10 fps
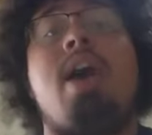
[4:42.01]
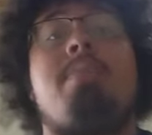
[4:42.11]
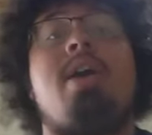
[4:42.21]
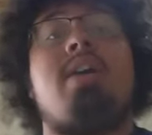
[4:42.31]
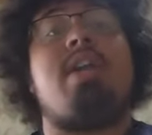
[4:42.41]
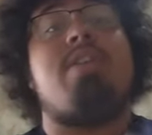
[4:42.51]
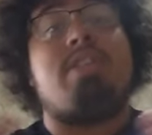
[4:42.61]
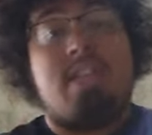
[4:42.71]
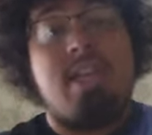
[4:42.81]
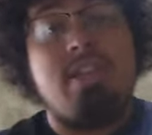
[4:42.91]
I'm not
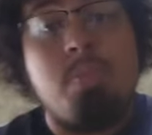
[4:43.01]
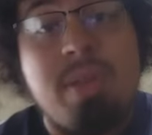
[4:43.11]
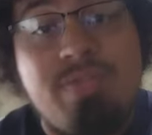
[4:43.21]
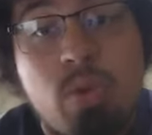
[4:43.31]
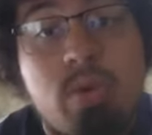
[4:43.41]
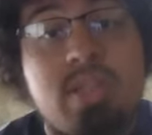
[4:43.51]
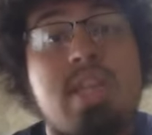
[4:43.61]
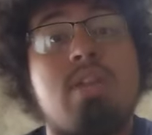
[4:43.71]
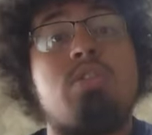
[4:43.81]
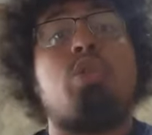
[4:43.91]
guaranteeing they'll beat Florida
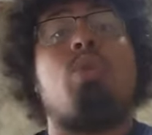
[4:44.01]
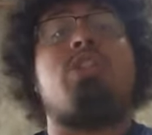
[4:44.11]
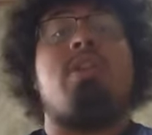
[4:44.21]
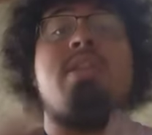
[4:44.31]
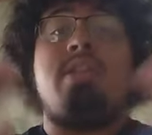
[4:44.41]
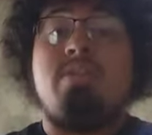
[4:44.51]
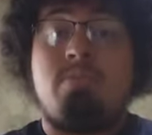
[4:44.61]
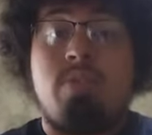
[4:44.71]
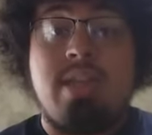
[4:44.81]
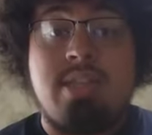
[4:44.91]
State or Georgia or any
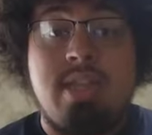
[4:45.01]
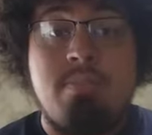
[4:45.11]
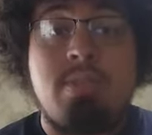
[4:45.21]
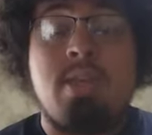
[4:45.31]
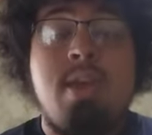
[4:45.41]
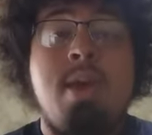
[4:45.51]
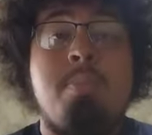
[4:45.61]
other great teams,